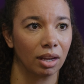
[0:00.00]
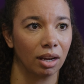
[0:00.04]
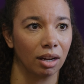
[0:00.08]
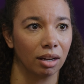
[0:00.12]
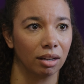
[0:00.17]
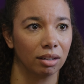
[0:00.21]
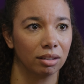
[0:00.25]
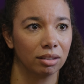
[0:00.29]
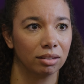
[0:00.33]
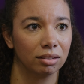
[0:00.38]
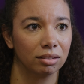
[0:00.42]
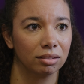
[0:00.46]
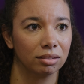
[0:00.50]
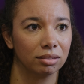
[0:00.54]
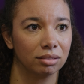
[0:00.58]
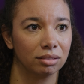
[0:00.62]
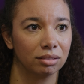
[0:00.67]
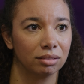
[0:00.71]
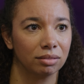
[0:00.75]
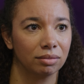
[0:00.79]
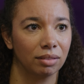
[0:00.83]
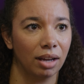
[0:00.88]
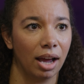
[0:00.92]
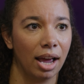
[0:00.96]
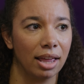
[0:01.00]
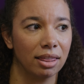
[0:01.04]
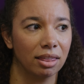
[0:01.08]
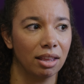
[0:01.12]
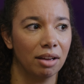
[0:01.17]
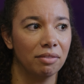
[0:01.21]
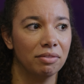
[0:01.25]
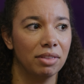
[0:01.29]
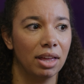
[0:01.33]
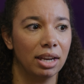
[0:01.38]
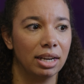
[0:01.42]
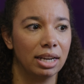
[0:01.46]
Um, I
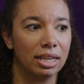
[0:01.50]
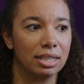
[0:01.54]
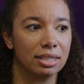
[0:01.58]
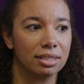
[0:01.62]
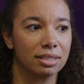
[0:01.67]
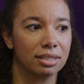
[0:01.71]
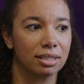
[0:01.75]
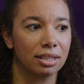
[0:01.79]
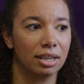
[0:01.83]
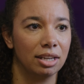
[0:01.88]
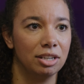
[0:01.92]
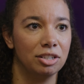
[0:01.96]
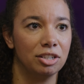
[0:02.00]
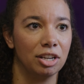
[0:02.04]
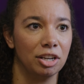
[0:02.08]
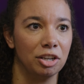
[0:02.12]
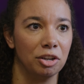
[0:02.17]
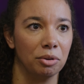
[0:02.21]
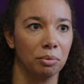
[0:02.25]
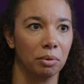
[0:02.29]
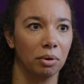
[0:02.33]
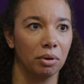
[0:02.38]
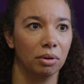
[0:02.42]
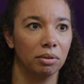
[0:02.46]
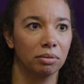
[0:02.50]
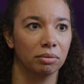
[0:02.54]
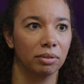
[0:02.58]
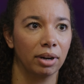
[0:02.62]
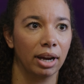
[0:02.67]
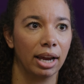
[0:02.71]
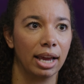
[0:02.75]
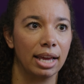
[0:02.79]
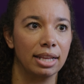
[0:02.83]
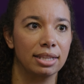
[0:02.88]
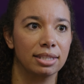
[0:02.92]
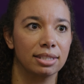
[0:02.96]
love that it's continual,
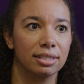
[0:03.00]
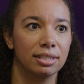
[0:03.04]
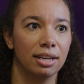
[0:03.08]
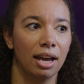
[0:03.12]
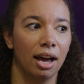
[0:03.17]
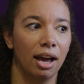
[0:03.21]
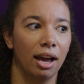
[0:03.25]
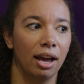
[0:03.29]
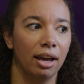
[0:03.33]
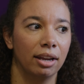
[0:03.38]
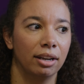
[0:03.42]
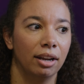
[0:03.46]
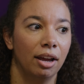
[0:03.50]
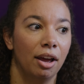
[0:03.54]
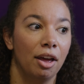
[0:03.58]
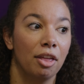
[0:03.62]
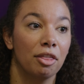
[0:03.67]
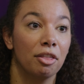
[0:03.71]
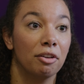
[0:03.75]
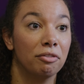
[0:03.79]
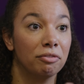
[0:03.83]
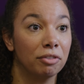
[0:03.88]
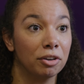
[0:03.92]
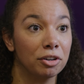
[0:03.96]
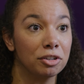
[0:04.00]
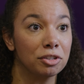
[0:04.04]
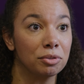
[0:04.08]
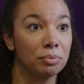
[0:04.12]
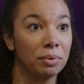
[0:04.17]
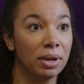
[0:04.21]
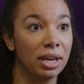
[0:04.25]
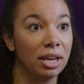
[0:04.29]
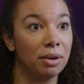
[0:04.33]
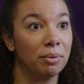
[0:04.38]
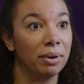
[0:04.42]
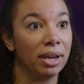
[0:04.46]
right? Yeah. It's not the first
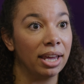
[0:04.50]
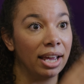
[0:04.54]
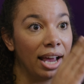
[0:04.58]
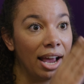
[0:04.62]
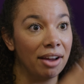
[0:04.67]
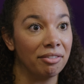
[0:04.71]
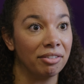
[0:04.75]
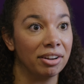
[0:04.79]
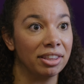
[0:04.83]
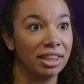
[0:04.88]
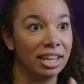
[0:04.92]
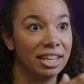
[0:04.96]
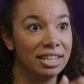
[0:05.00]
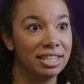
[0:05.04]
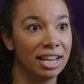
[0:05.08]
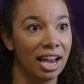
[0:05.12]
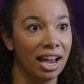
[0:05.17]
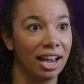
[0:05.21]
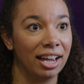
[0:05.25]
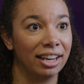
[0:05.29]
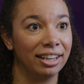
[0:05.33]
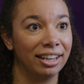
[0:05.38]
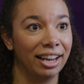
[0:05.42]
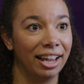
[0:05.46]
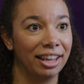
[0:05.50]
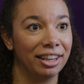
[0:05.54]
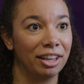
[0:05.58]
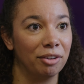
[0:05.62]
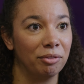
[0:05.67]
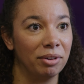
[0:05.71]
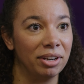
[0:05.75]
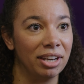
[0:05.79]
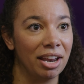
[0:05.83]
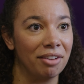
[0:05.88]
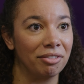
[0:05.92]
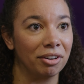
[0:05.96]
week we get everything done and
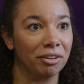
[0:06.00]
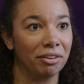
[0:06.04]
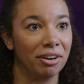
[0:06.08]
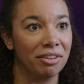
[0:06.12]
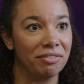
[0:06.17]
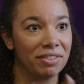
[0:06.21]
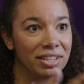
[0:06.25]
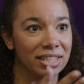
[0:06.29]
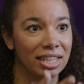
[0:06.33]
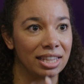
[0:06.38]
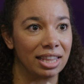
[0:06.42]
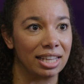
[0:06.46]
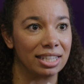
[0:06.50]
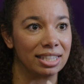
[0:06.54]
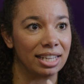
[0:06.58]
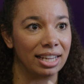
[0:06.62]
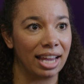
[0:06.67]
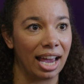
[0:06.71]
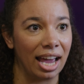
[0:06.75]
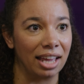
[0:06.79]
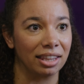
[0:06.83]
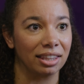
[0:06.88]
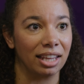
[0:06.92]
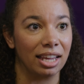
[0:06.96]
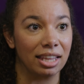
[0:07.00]
then we never no. revisit this again.